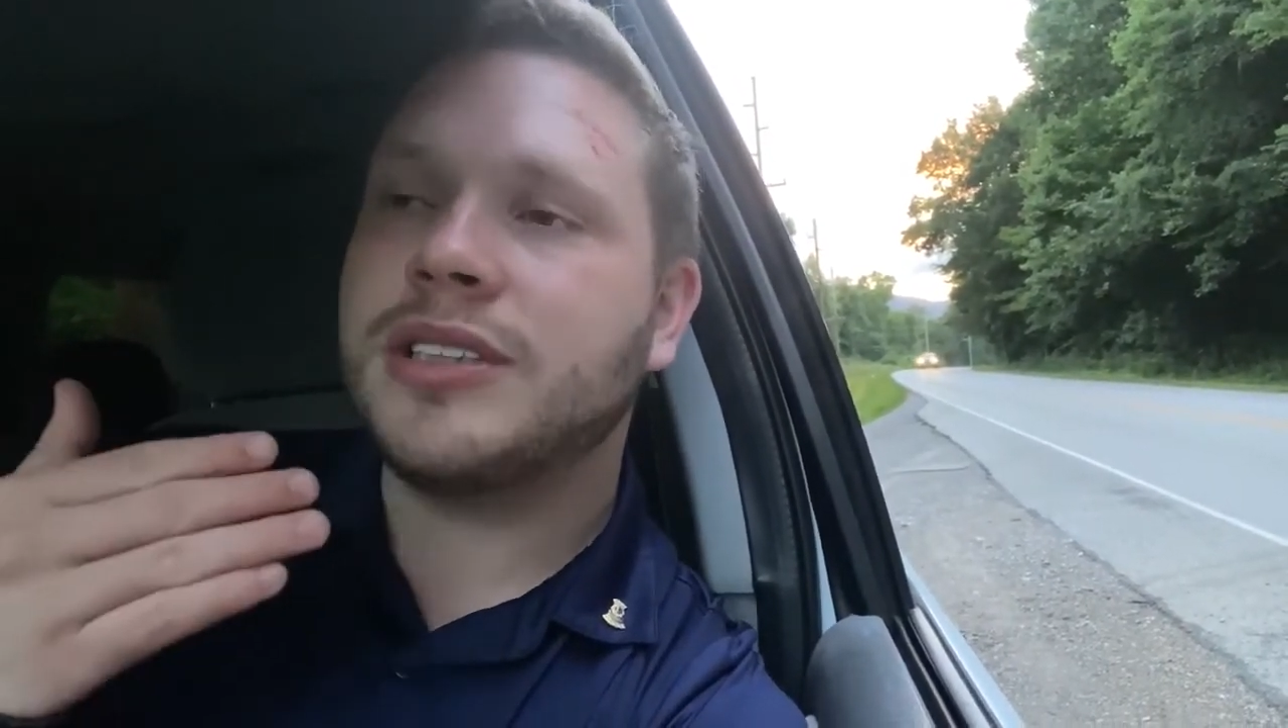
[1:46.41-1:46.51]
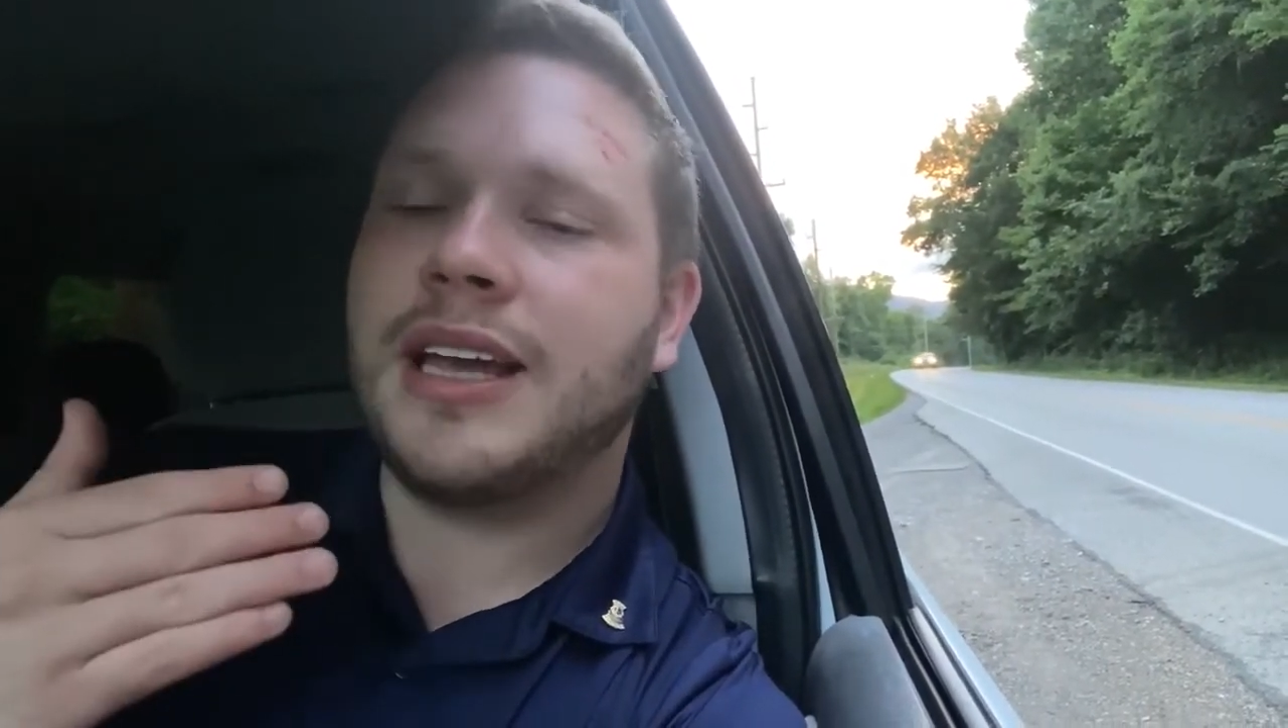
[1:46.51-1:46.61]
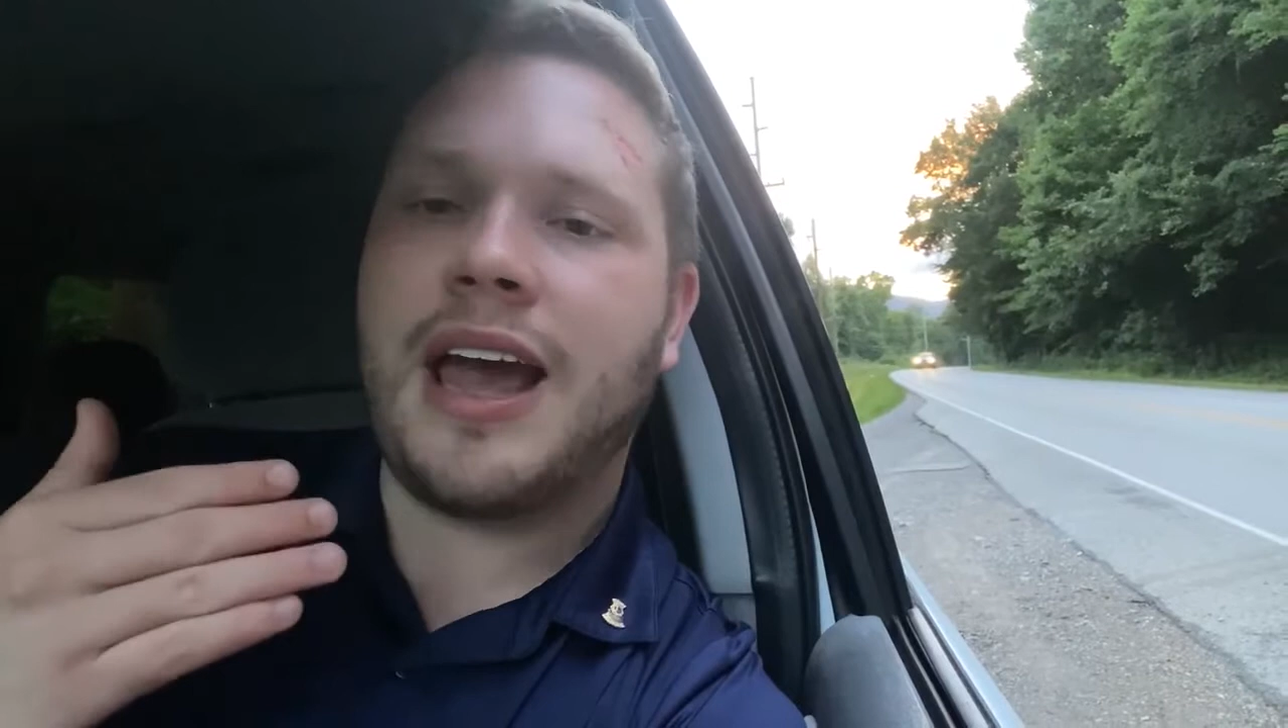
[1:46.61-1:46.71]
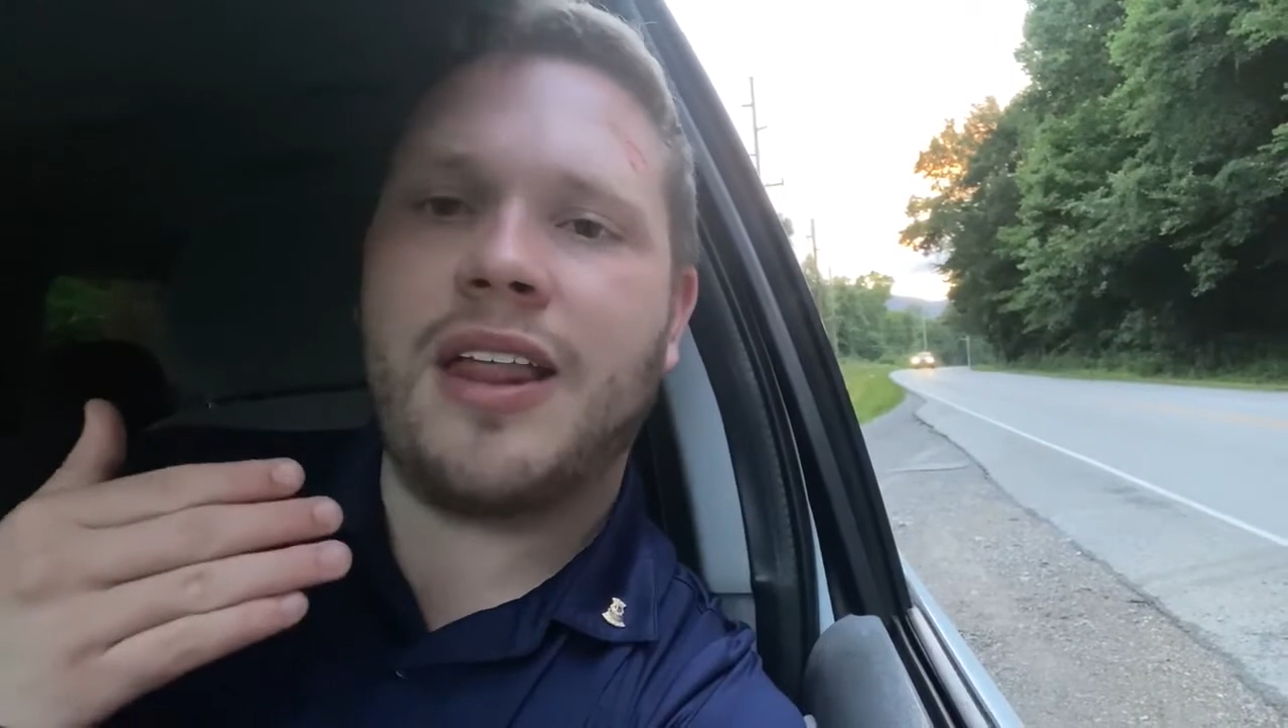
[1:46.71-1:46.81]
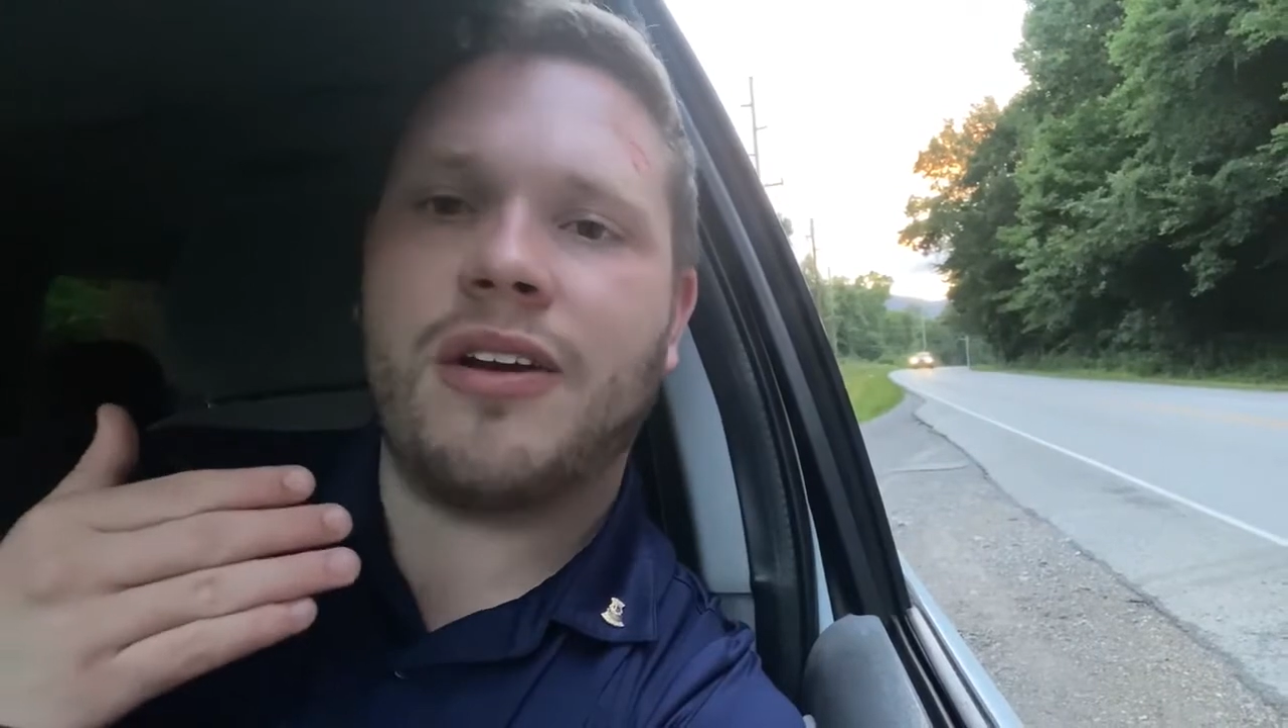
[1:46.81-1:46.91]

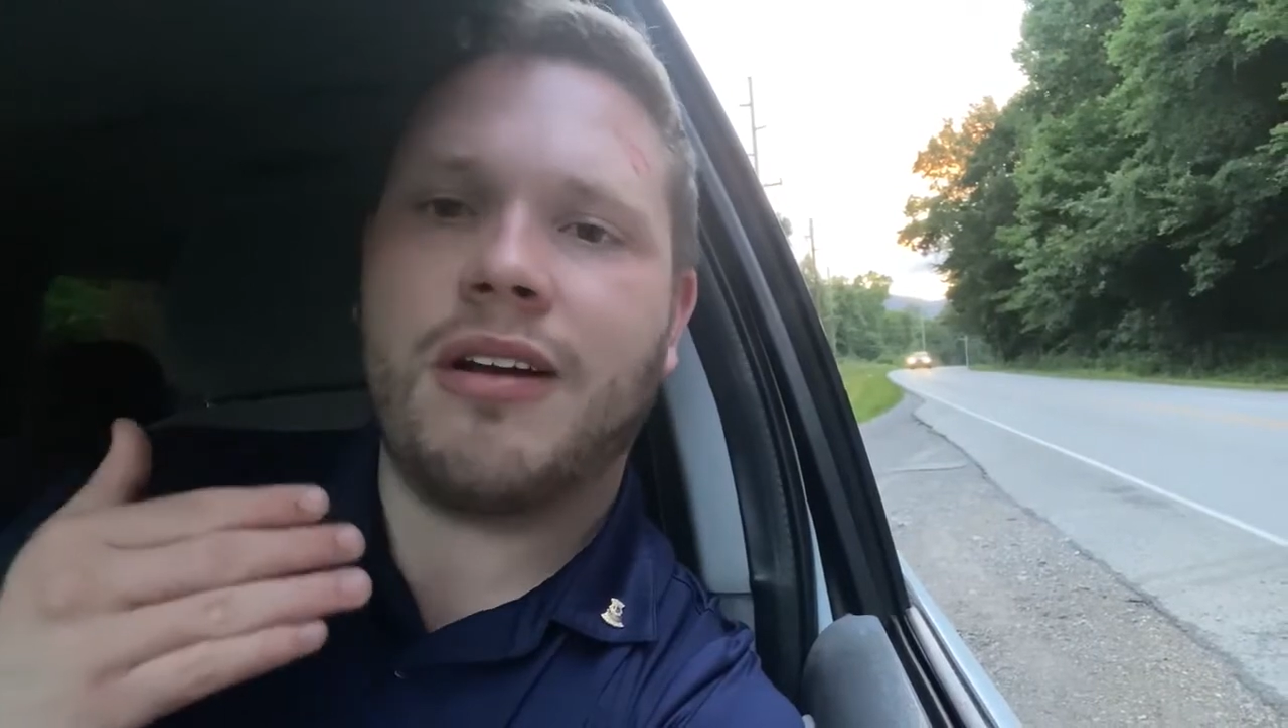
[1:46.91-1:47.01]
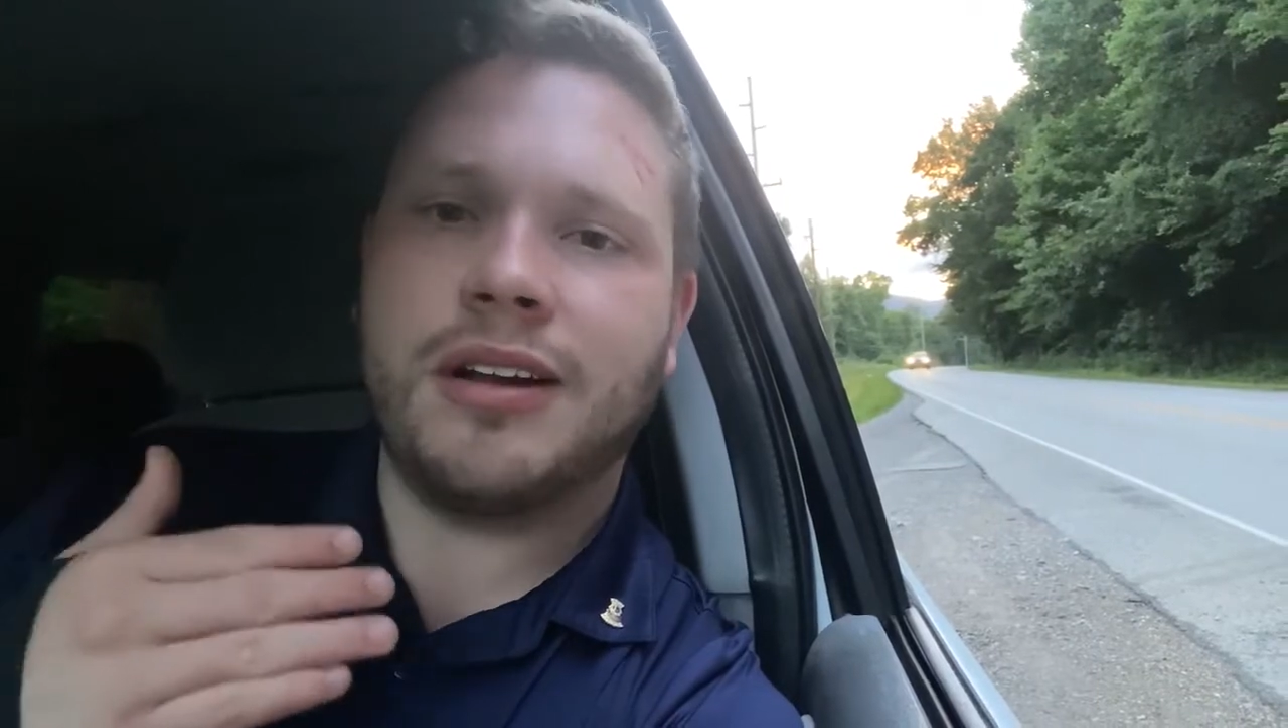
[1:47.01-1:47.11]
together